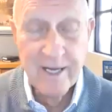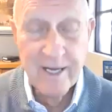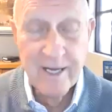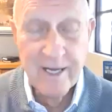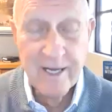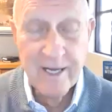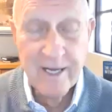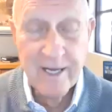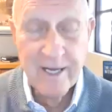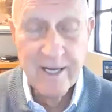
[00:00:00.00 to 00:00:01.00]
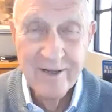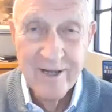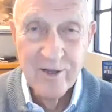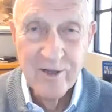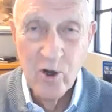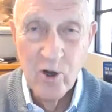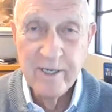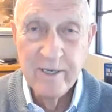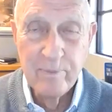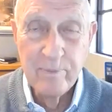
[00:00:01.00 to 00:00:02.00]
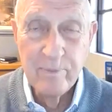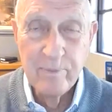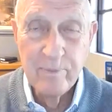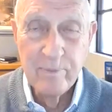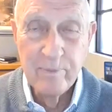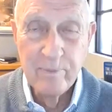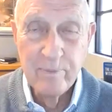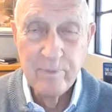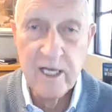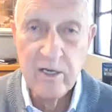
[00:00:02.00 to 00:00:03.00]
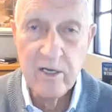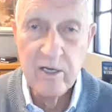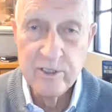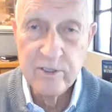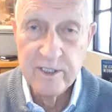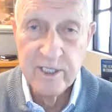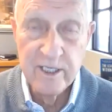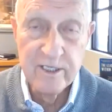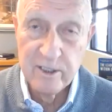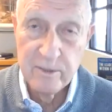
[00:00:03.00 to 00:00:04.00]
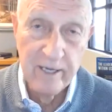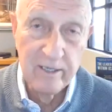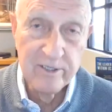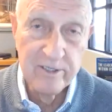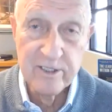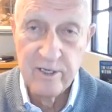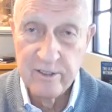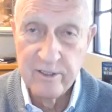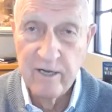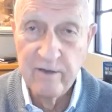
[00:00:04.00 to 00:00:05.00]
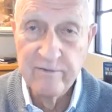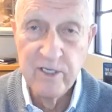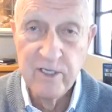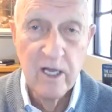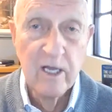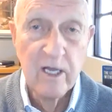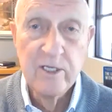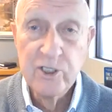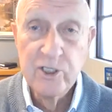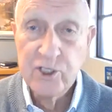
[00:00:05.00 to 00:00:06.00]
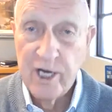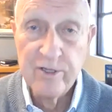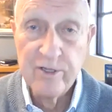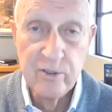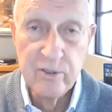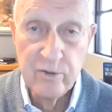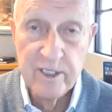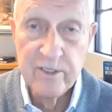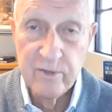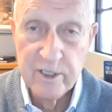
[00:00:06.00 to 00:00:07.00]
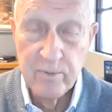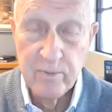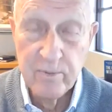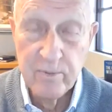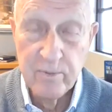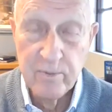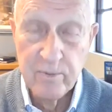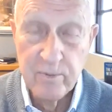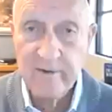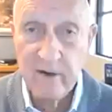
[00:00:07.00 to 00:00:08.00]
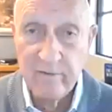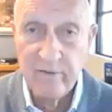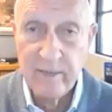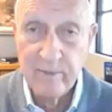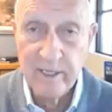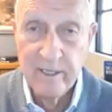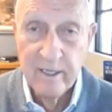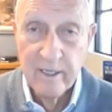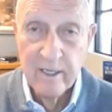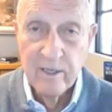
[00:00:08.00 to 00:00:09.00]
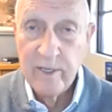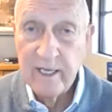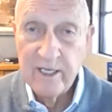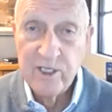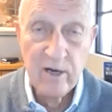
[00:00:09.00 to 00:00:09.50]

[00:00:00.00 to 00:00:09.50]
I think traditionally the home has been a place for co-CEOs to exist. Our spouses and ourselves share the duties and responsibilities, generally speaking, of our family.